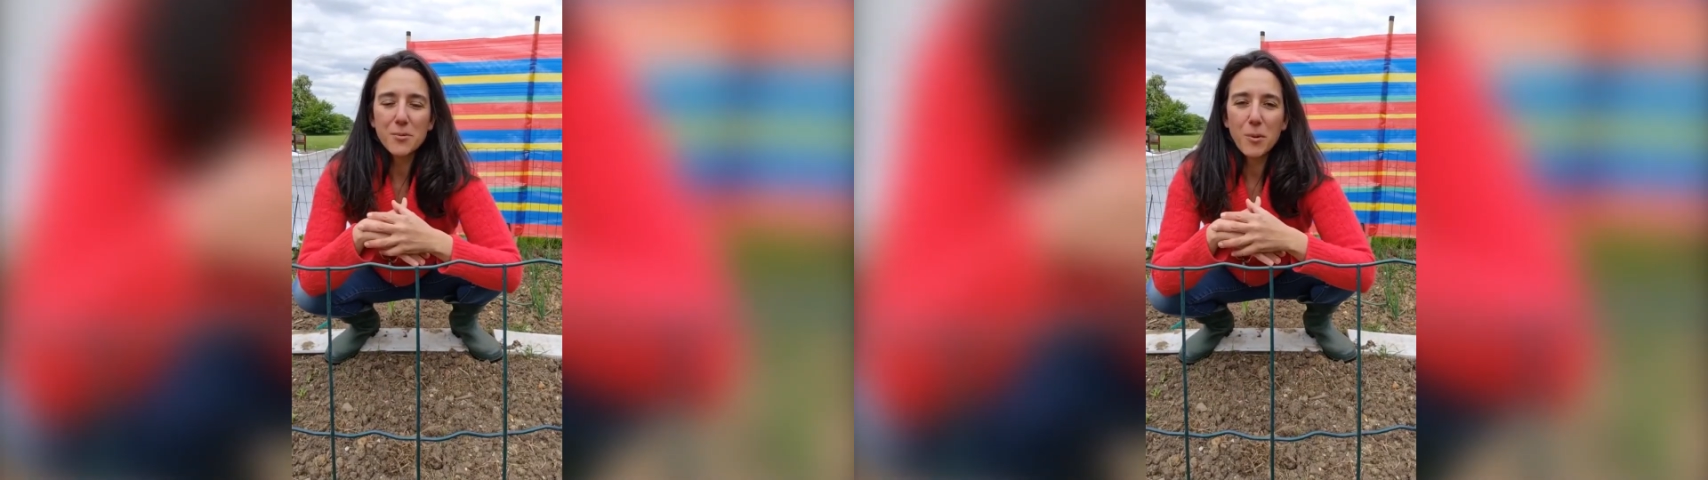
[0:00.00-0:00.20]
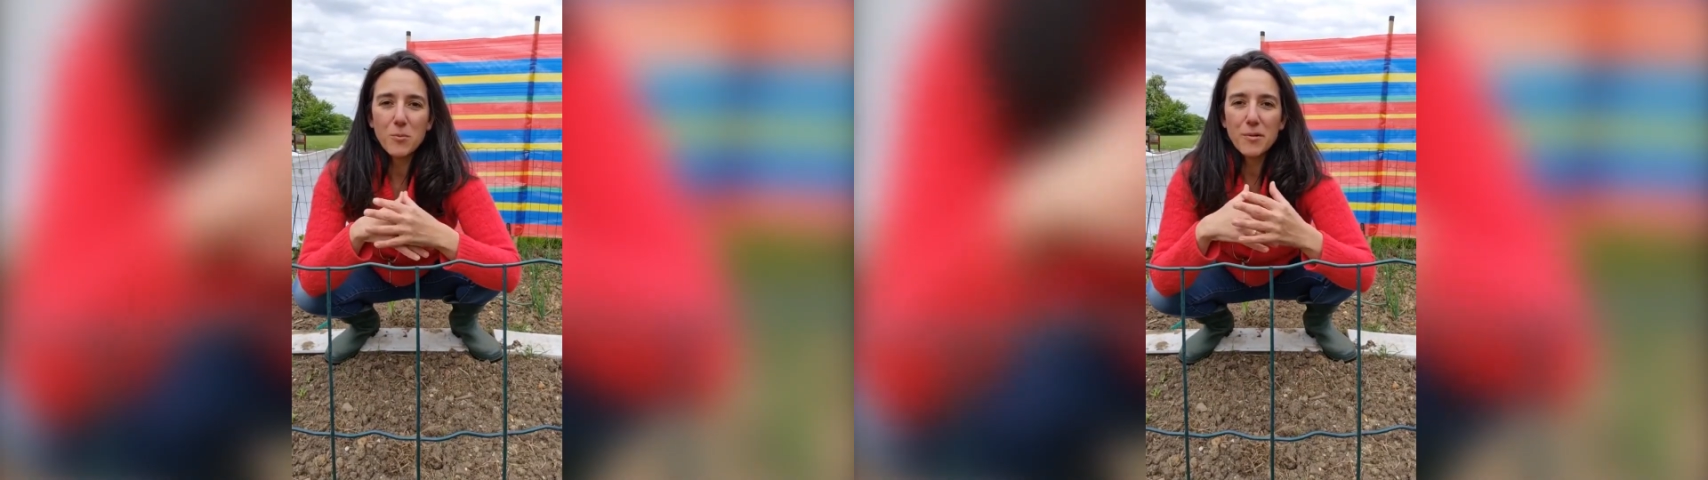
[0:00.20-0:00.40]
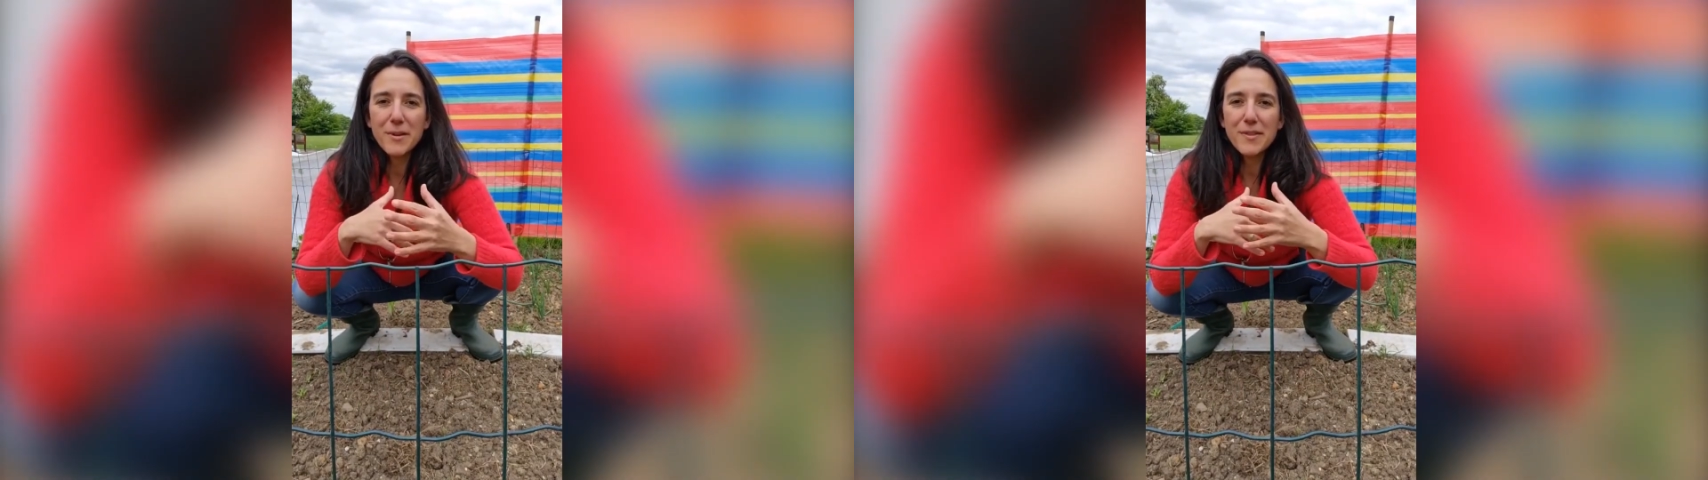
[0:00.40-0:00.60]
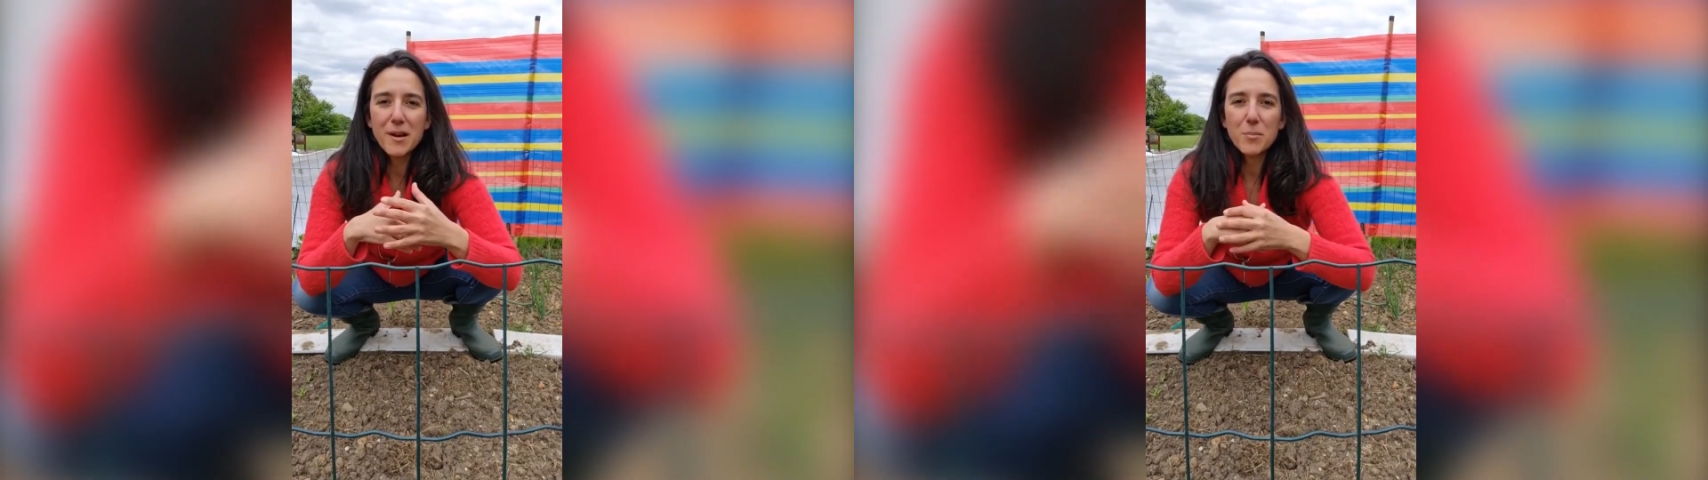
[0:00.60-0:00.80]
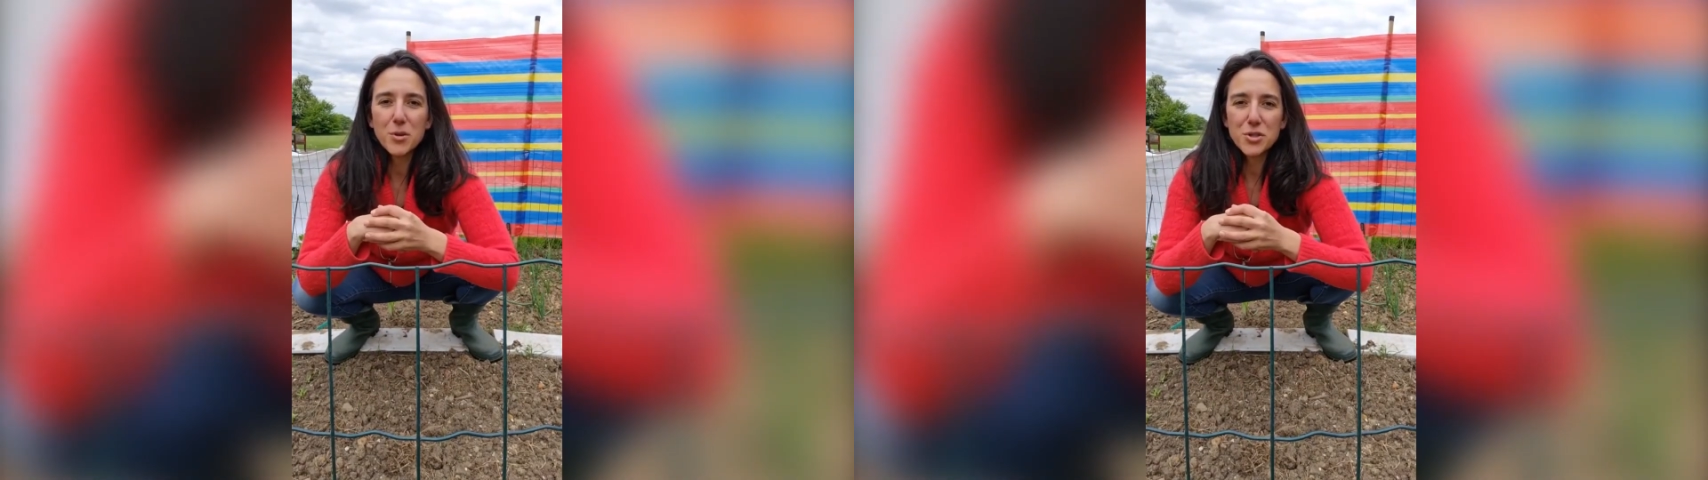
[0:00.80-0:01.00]
when we're in
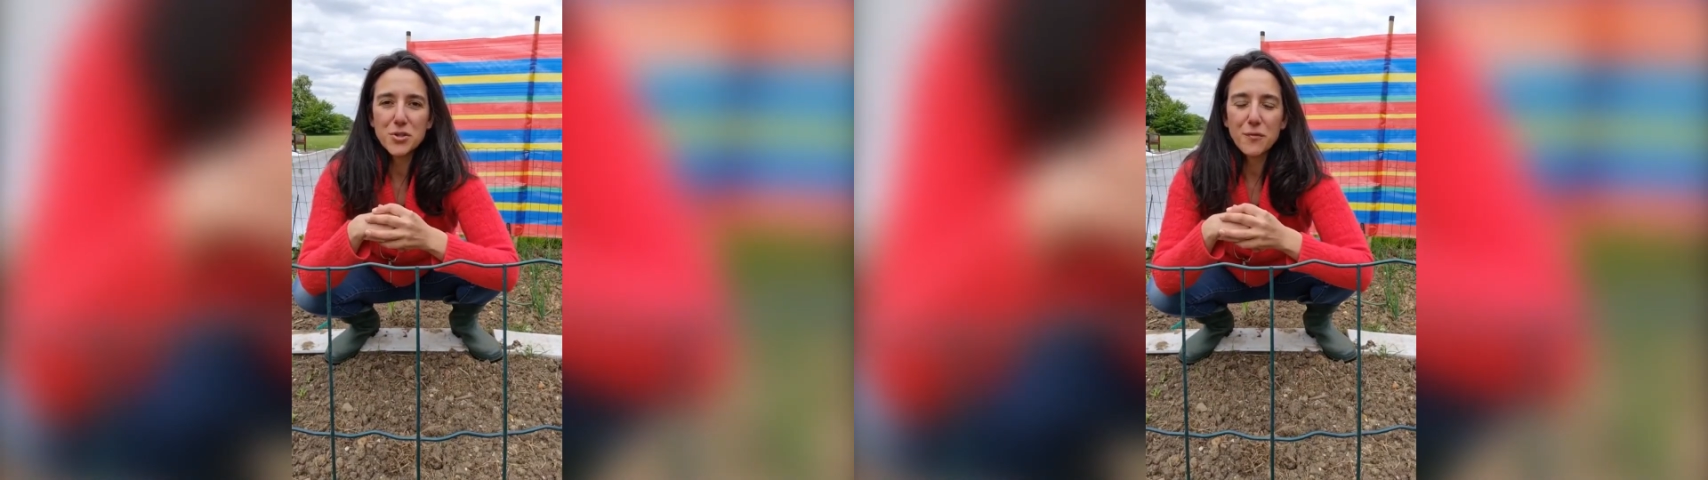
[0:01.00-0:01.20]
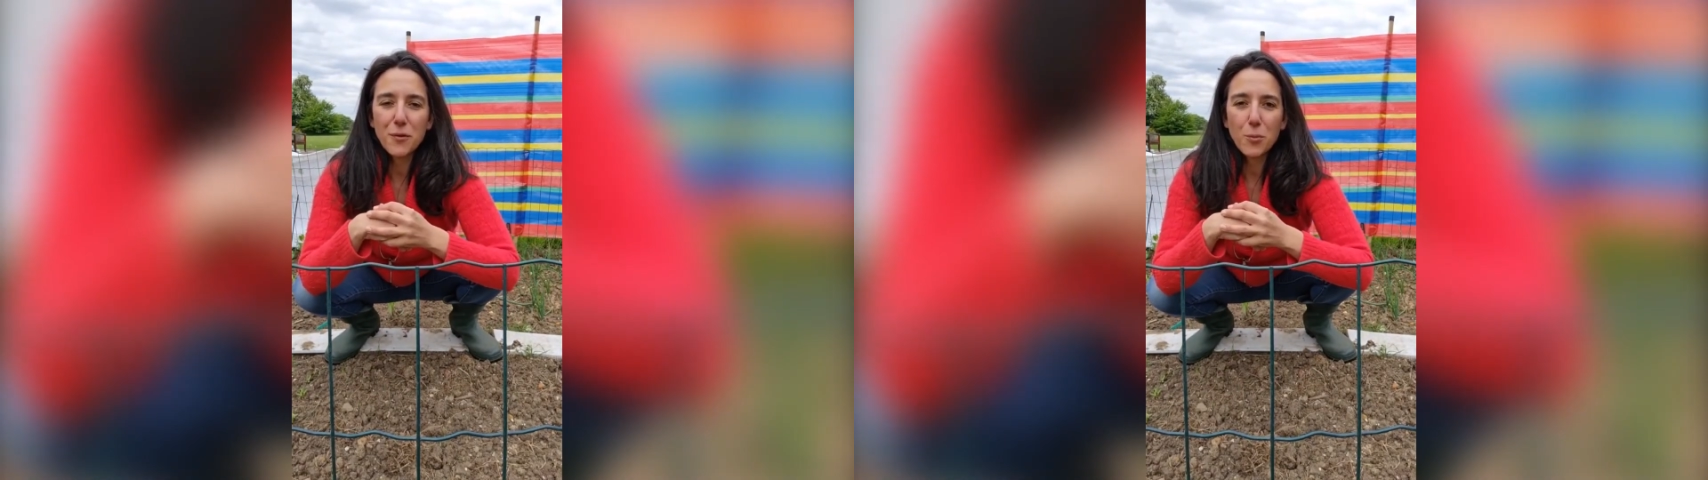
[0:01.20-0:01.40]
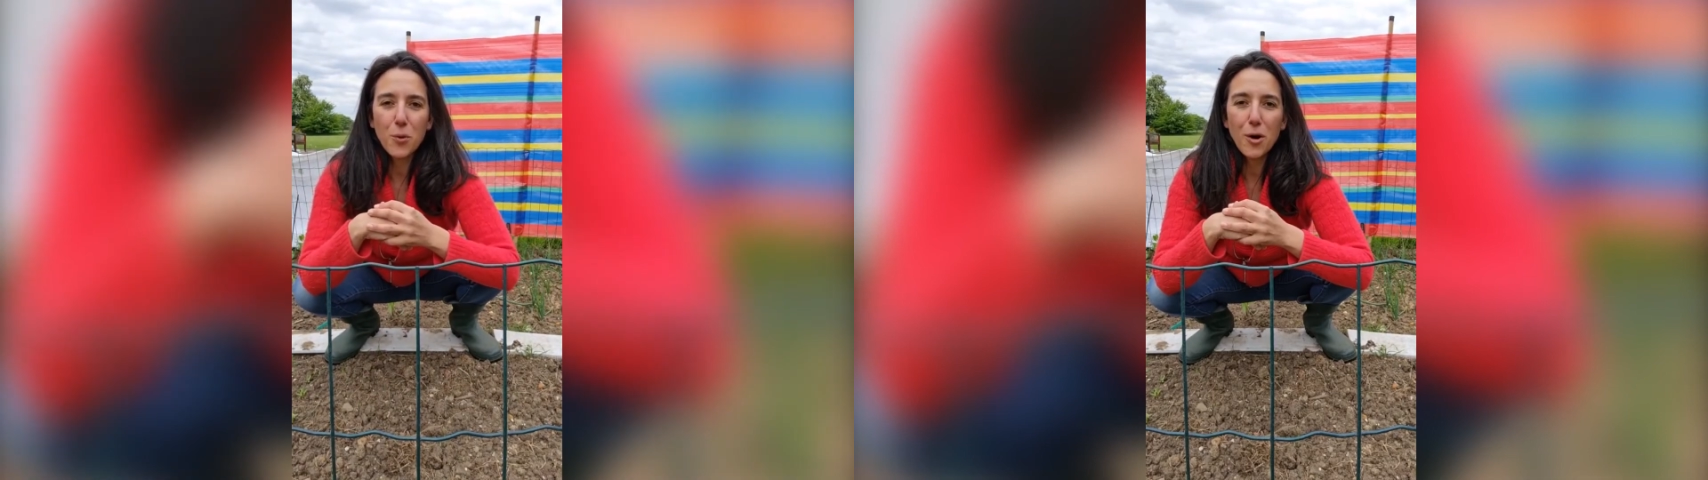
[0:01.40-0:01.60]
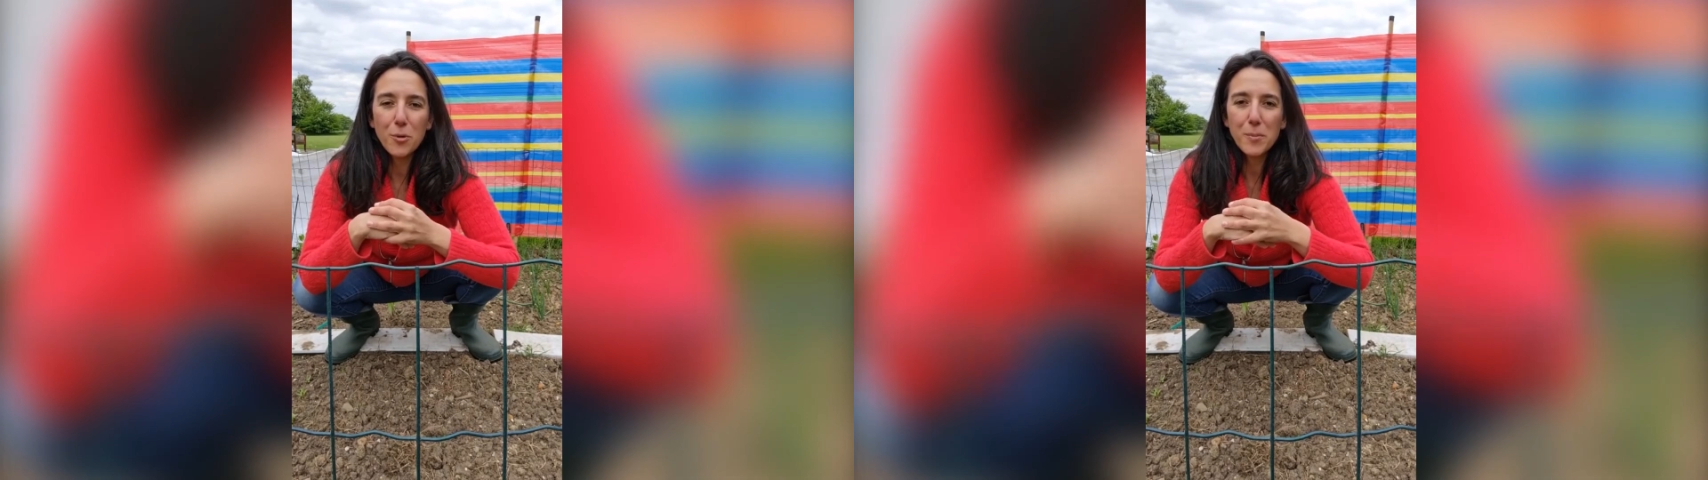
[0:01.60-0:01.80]
that posture for a while.